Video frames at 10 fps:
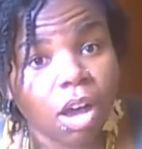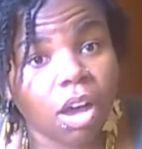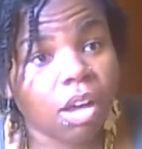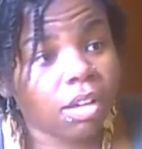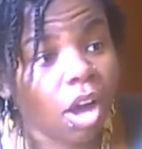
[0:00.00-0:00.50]

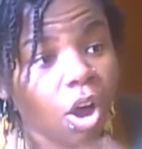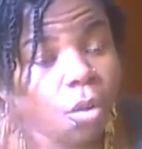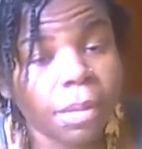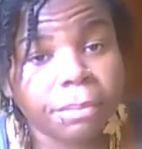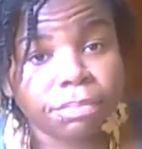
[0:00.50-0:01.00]

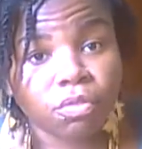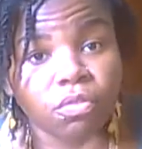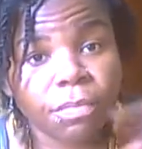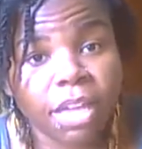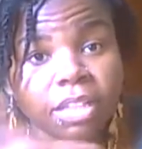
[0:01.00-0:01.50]
home
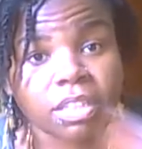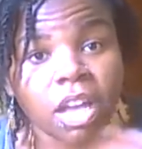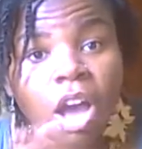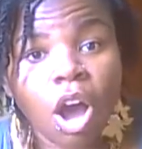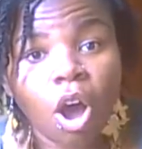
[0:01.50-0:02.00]
improvement
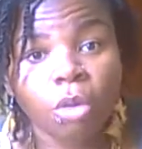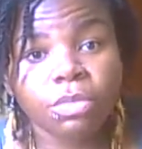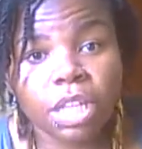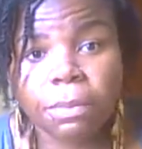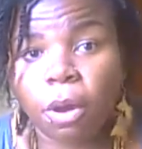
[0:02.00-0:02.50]

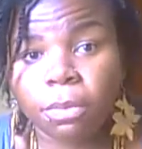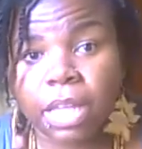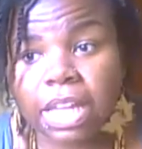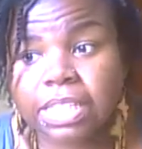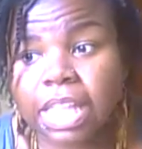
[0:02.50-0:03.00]
Home Depot place.